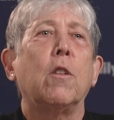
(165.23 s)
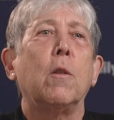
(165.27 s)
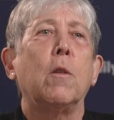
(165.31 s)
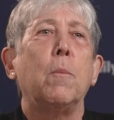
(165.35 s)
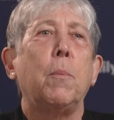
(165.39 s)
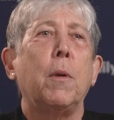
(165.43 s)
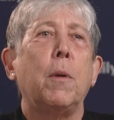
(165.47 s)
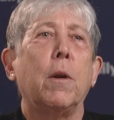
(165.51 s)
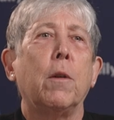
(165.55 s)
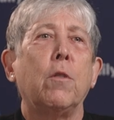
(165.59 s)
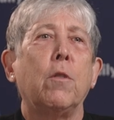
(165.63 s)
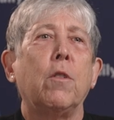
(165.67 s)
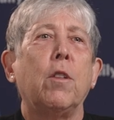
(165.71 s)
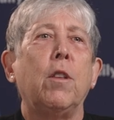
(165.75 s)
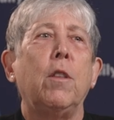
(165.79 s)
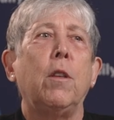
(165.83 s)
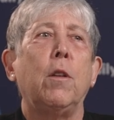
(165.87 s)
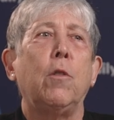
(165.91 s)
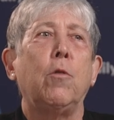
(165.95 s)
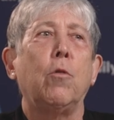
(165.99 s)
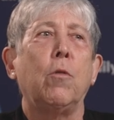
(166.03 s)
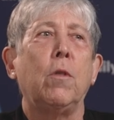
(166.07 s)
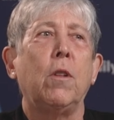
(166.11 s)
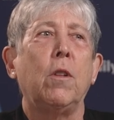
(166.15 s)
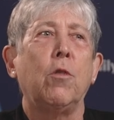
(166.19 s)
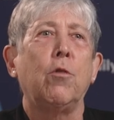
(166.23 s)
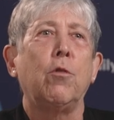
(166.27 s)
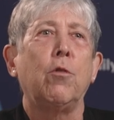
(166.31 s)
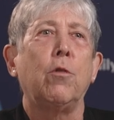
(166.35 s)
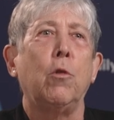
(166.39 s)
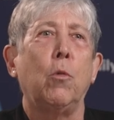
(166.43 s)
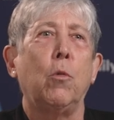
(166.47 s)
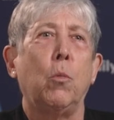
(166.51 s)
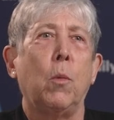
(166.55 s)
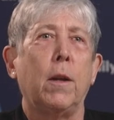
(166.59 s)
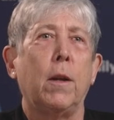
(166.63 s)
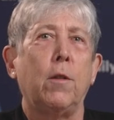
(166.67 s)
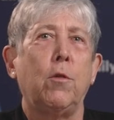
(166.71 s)
compared to the
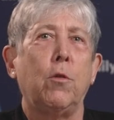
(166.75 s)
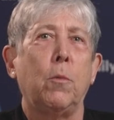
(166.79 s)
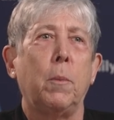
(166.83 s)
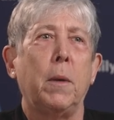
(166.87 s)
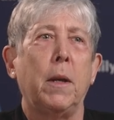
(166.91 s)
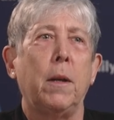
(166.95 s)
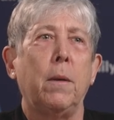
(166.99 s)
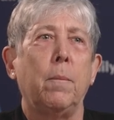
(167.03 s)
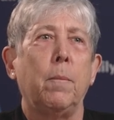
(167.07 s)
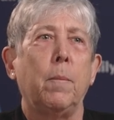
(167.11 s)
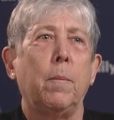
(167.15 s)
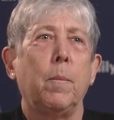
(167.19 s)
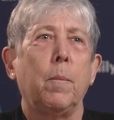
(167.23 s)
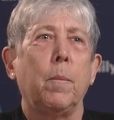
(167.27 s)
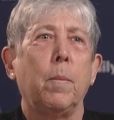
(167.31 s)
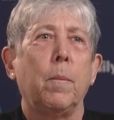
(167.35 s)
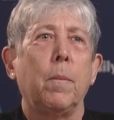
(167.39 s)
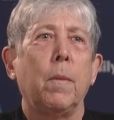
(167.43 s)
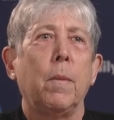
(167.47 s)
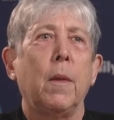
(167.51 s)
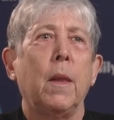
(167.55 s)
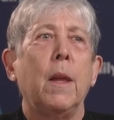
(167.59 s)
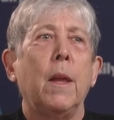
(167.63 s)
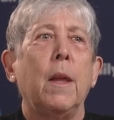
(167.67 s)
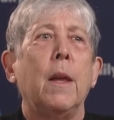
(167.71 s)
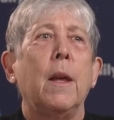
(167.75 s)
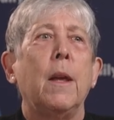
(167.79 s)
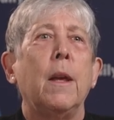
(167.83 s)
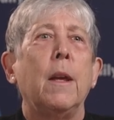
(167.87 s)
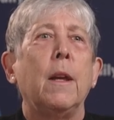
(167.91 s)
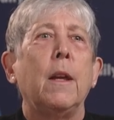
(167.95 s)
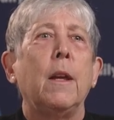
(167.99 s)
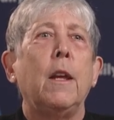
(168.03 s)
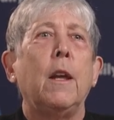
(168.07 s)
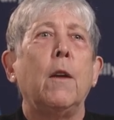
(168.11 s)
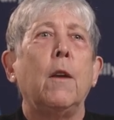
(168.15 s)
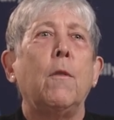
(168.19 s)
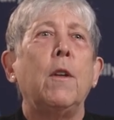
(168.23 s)
traditional regimen.
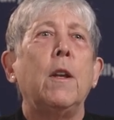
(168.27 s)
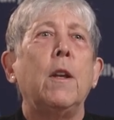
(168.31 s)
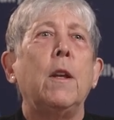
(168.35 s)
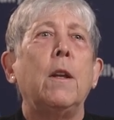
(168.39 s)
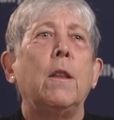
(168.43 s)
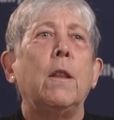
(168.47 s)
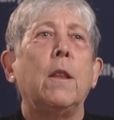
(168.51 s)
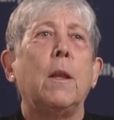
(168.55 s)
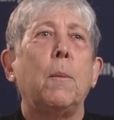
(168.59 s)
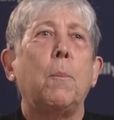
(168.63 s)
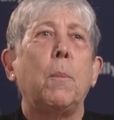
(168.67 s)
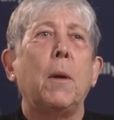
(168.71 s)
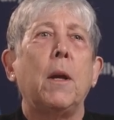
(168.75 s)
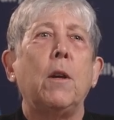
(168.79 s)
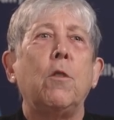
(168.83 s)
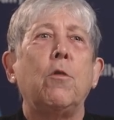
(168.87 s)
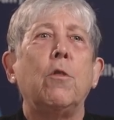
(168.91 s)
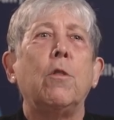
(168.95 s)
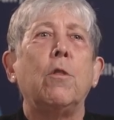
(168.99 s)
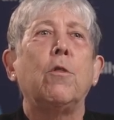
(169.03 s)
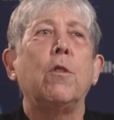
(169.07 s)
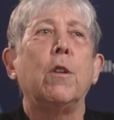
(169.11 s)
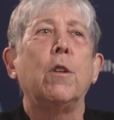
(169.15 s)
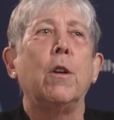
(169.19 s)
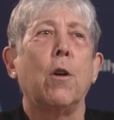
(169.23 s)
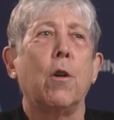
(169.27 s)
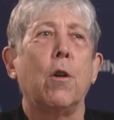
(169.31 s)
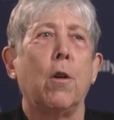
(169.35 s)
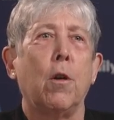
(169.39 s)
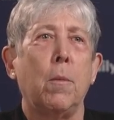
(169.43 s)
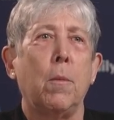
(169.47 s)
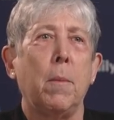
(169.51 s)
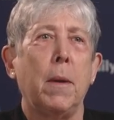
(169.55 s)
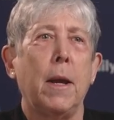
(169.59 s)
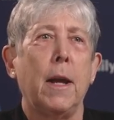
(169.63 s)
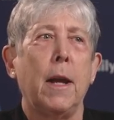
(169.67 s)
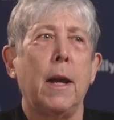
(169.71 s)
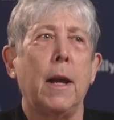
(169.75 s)
Given the patients in
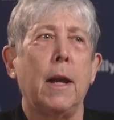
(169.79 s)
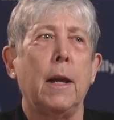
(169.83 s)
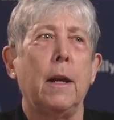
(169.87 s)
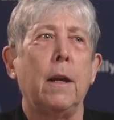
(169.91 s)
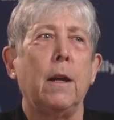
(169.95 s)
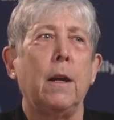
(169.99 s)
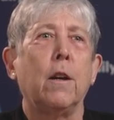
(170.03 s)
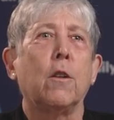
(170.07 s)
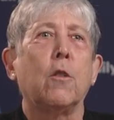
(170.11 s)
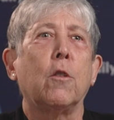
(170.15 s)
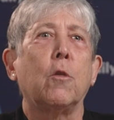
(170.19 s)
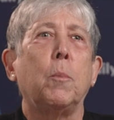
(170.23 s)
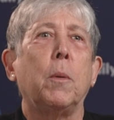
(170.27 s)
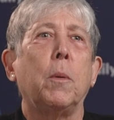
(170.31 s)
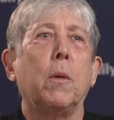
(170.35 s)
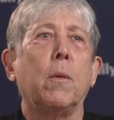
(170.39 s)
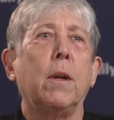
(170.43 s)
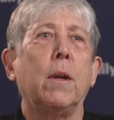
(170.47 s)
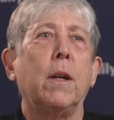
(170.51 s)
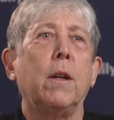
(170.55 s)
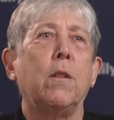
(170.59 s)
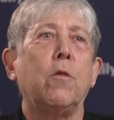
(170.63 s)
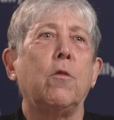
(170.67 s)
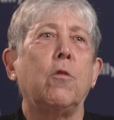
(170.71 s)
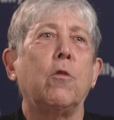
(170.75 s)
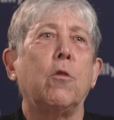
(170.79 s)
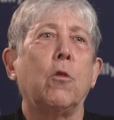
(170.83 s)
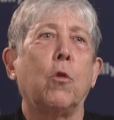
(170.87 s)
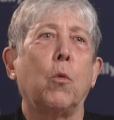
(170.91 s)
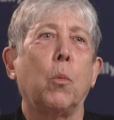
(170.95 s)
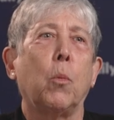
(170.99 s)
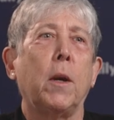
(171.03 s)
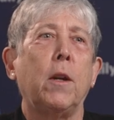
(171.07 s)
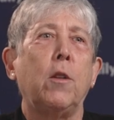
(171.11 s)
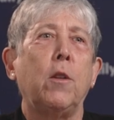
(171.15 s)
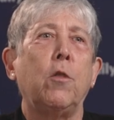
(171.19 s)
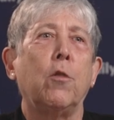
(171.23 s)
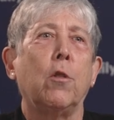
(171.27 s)
arm A experienced
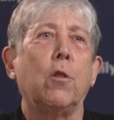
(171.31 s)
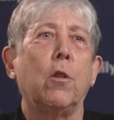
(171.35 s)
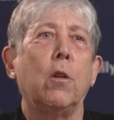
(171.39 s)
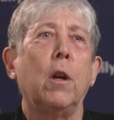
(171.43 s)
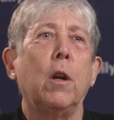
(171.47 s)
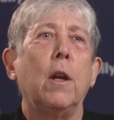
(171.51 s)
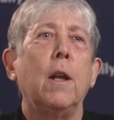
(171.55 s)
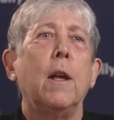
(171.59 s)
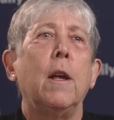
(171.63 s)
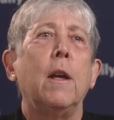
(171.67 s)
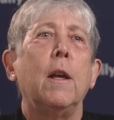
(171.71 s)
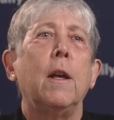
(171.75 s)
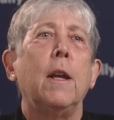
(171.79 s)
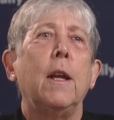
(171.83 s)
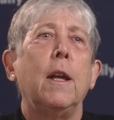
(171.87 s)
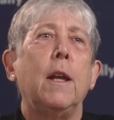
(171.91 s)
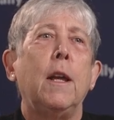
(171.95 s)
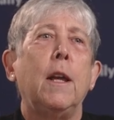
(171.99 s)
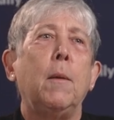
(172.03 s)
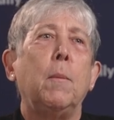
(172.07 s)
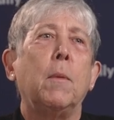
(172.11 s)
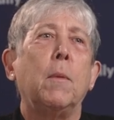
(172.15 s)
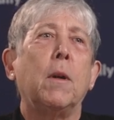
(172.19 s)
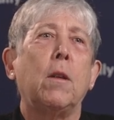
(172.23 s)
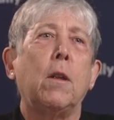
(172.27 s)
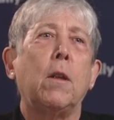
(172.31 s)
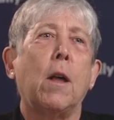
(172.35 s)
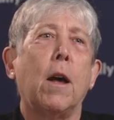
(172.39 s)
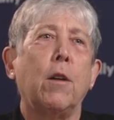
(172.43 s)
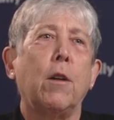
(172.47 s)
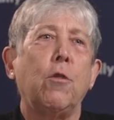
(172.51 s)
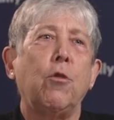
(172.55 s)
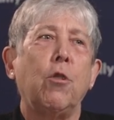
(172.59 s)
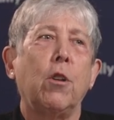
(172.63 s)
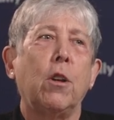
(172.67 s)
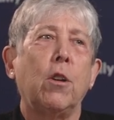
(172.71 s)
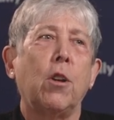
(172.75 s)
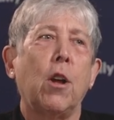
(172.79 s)
greater
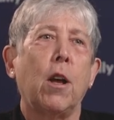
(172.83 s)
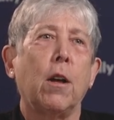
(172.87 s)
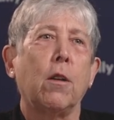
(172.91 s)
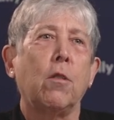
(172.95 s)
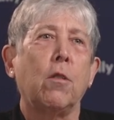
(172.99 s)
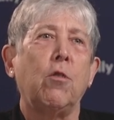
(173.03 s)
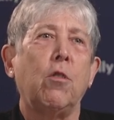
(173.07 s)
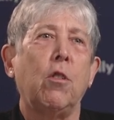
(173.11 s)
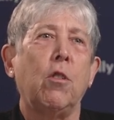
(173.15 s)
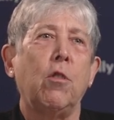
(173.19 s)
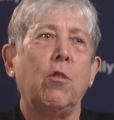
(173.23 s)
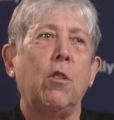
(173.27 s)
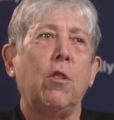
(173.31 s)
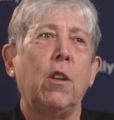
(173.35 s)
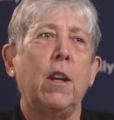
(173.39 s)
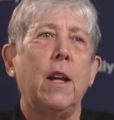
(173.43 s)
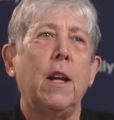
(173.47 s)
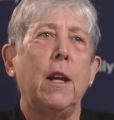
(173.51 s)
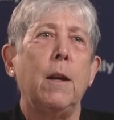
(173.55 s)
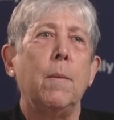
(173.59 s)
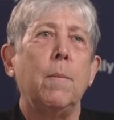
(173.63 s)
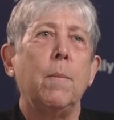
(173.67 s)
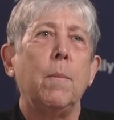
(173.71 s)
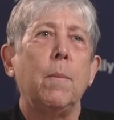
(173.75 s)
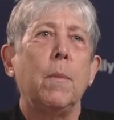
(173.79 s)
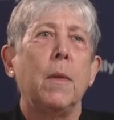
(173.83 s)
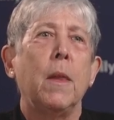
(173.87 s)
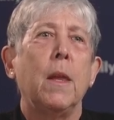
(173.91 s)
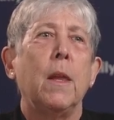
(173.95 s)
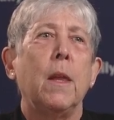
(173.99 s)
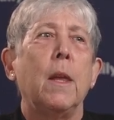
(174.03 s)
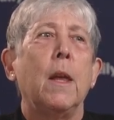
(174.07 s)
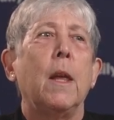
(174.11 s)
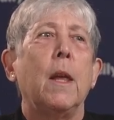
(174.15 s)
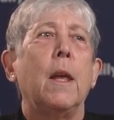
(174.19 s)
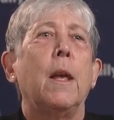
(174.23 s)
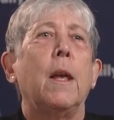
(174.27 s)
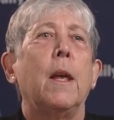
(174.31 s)
hematologic toxicity
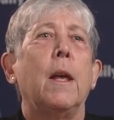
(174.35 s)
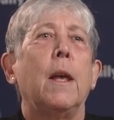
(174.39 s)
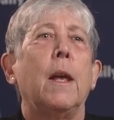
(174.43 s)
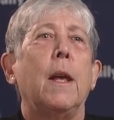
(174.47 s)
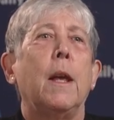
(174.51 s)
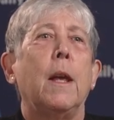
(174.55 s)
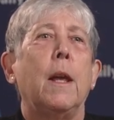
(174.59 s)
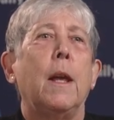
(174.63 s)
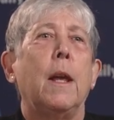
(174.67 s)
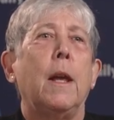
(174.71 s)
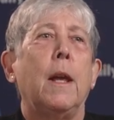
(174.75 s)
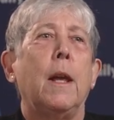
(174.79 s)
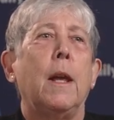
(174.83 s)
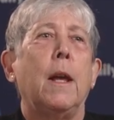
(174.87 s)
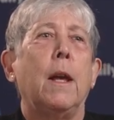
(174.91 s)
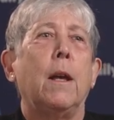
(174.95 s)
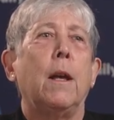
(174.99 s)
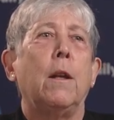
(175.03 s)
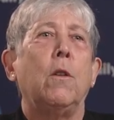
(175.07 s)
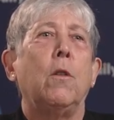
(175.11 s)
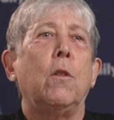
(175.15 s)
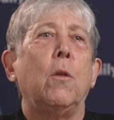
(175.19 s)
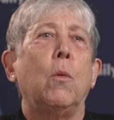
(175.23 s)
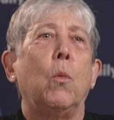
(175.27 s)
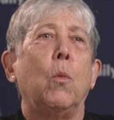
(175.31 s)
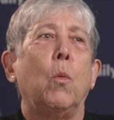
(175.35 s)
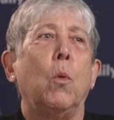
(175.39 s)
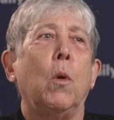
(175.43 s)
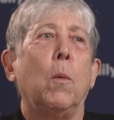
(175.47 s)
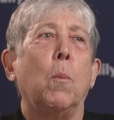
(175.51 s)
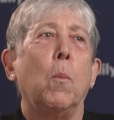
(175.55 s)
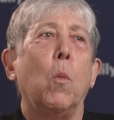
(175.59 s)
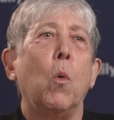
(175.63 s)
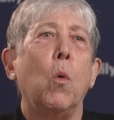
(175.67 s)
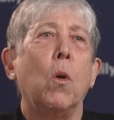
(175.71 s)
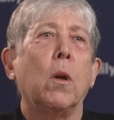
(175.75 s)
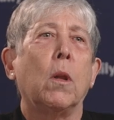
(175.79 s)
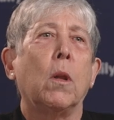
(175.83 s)
and were
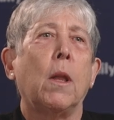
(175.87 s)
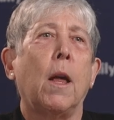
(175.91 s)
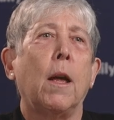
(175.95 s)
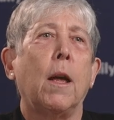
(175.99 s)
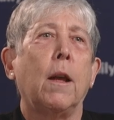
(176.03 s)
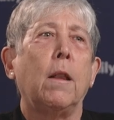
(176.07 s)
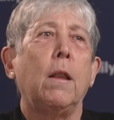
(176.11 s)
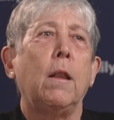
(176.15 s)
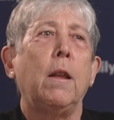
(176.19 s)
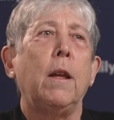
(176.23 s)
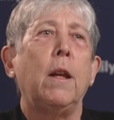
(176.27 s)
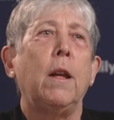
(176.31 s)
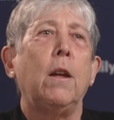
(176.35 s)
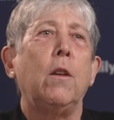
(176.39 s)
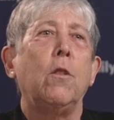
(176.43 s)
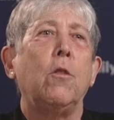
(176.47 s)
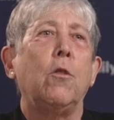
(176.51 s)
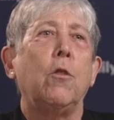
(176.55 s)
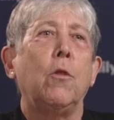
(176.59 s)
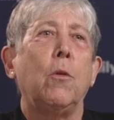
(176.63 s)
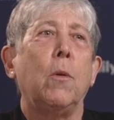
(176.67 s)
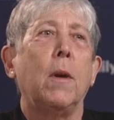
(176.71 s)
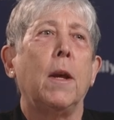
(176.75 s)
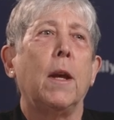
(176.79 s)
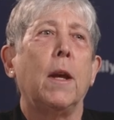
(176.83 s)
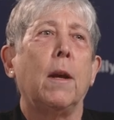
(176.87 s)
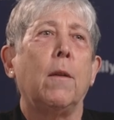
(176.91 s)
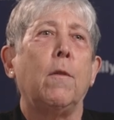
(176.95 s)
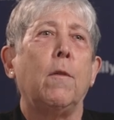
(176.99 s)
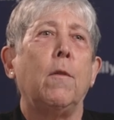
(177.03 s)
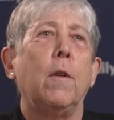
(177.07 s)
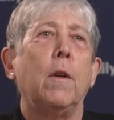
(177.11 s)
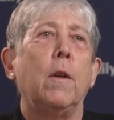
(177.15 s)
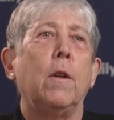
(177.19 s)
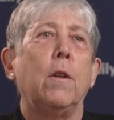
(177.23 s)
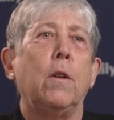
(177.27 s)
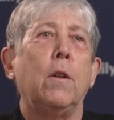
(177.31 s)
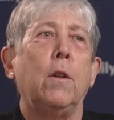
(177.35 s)
more likely to
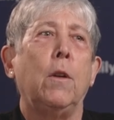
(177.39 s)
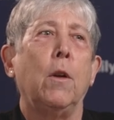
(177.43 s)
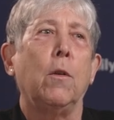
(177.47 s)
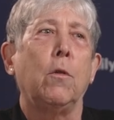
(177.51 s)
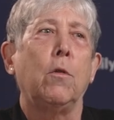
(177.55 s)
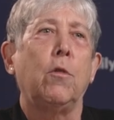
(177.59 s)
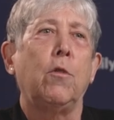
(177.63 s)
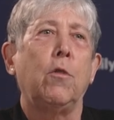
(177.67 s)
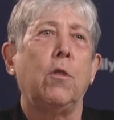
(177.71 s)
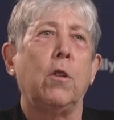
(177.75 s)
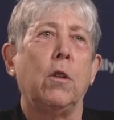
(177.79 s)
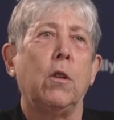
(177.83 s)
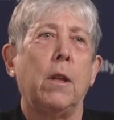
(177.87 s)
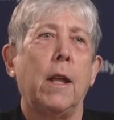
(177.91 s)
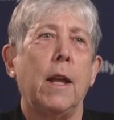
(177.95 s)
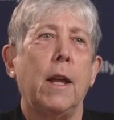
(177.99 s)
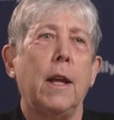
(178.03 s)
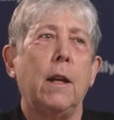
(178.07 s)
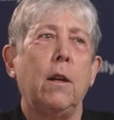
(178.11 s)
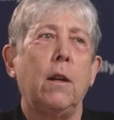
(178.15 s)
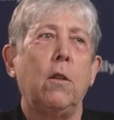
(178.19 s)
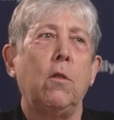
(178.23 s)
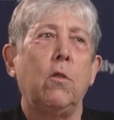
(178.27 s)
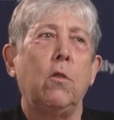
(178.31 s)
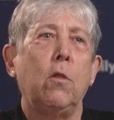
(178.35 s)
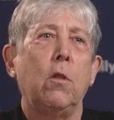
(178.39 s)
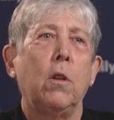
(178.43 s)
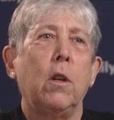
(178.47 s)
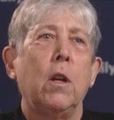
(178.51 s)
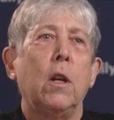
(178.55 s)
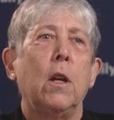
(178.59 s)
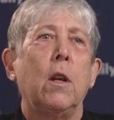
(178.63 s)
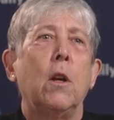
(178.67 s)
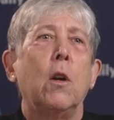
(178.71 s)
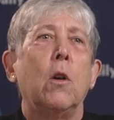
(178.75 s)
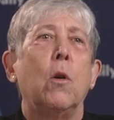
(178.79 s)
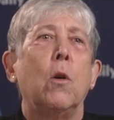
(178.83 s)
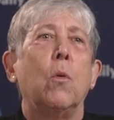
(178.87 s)
have dose delays
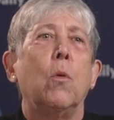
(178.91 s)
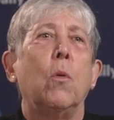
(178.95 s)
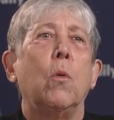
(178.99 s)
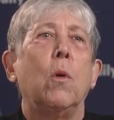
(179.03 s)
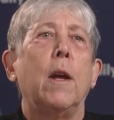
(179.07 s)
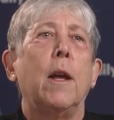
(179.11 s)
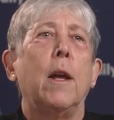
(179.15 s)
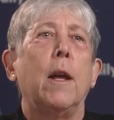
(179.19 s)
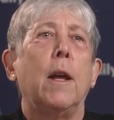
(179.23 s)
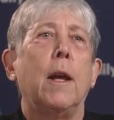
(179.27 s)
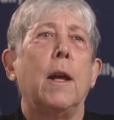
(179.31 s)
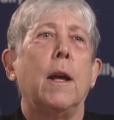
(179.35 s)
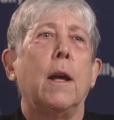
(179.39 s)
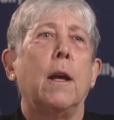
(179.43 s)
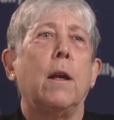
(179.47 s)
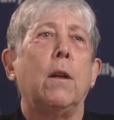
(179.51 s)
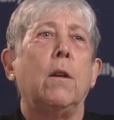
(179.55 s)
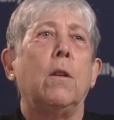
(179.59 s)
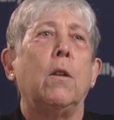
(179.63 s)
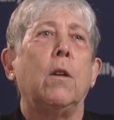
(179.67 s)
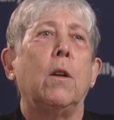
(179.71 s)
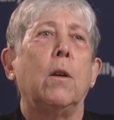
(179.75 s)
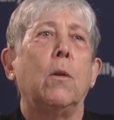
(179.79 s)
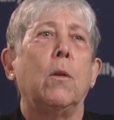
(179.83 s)
and